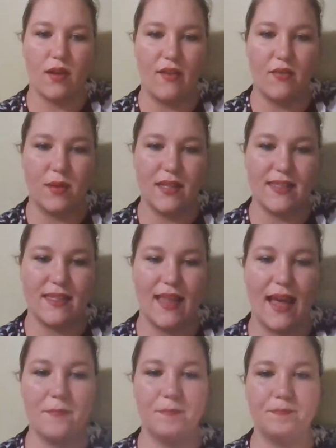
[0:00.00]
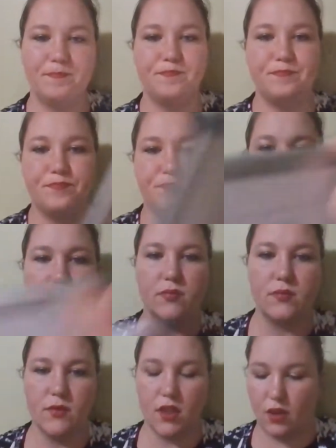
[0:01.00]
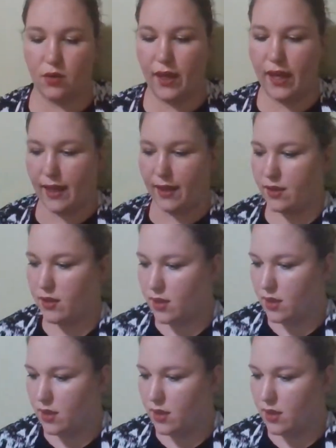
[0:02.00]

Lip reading: Everybody see that? Okay.